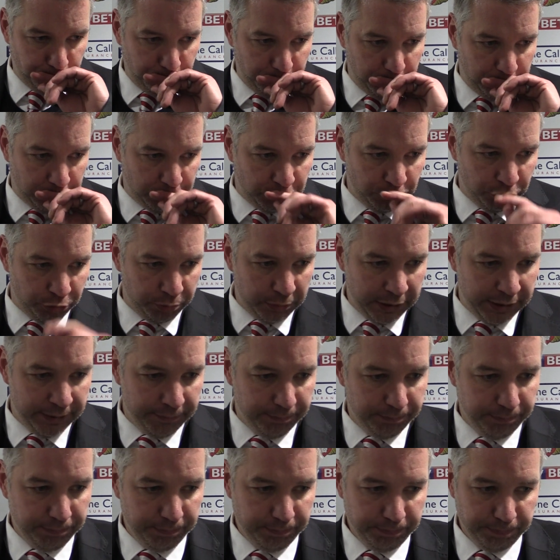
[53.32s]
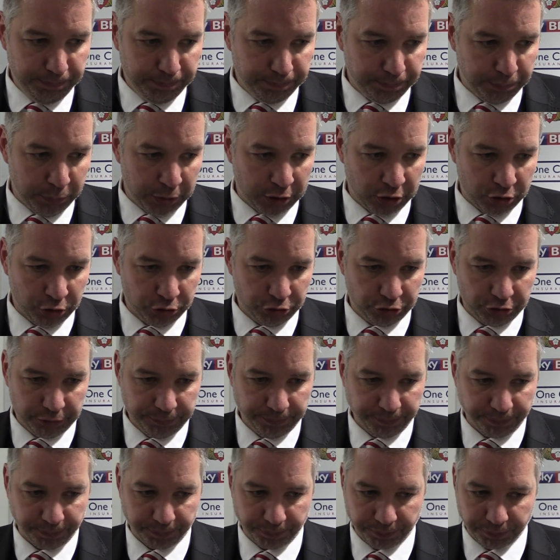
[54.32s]
Excuse me.
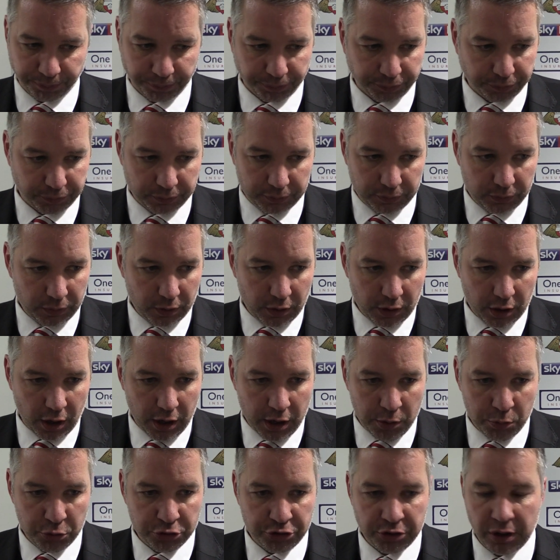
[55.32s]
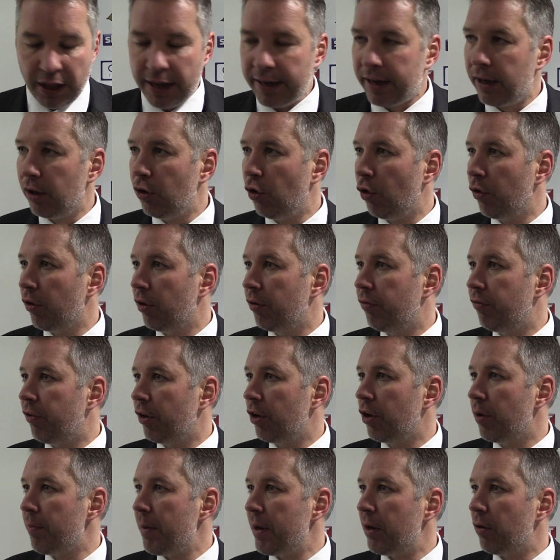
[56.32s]
Because it was lacking all the
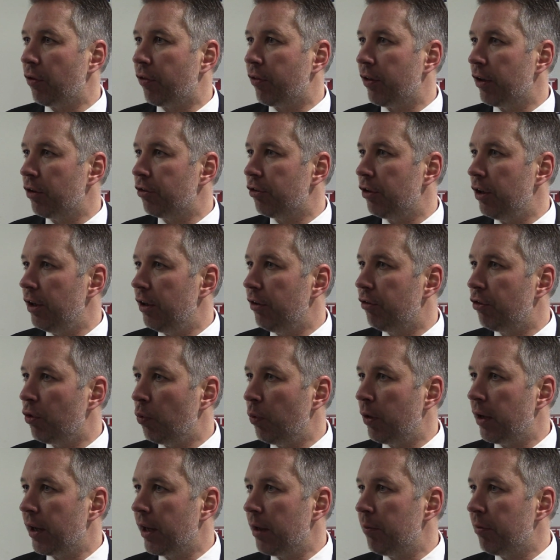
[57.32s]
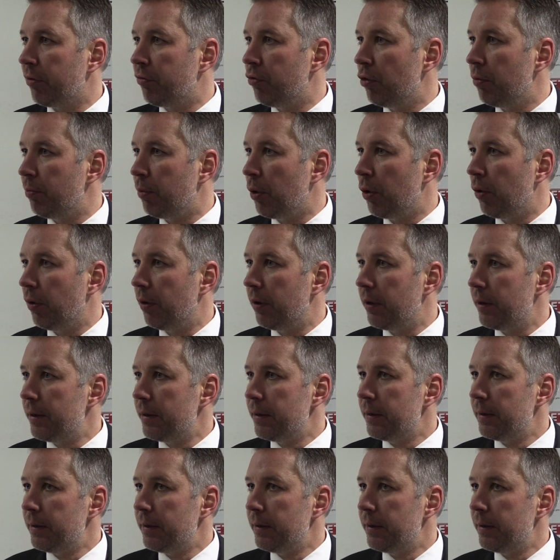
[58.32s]
fundamental things that you need to win a game of football.